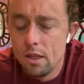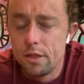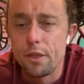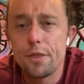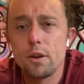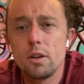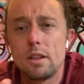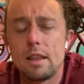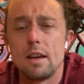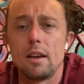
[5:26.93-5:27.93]
The
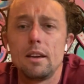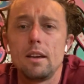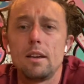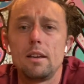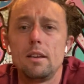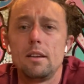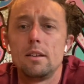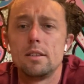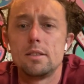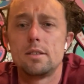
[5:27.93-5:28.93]
third thing
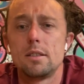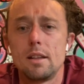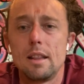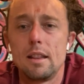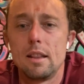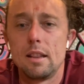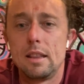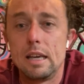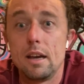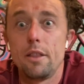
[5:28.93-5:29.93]
is
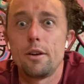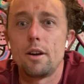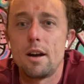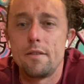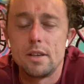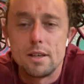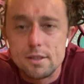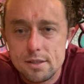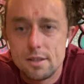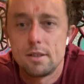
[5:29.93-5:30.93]
the other
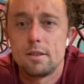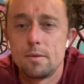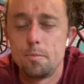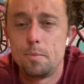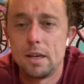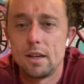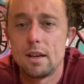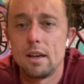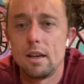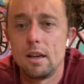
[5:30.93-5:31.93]
obvious
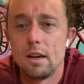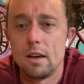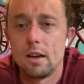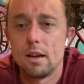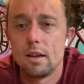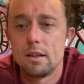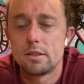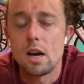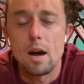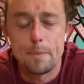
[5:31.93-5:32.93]
big
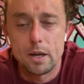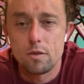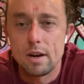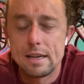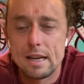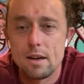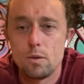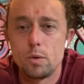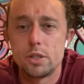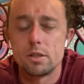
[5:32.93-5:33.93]
topic right now,
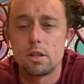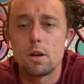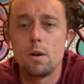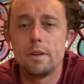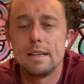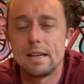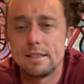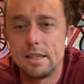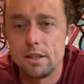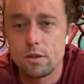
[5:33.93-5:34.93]
which is the
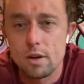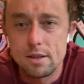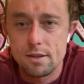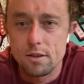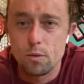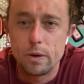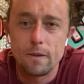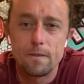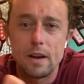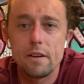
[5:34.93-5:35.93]
COVID-19 crisis. We
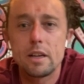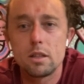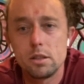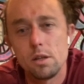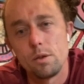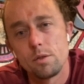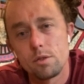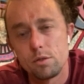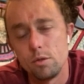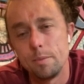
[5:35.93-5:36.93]
are very
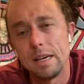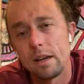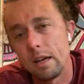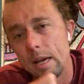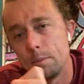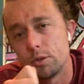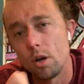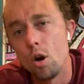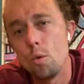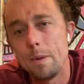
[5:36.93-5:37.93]
close to being able
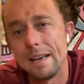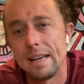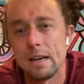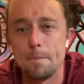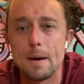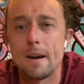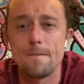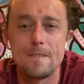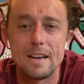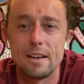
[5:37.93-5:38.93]
to open in a
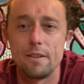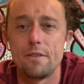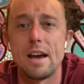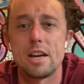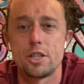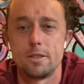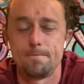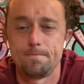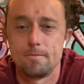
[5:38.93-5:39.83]
modified fashion.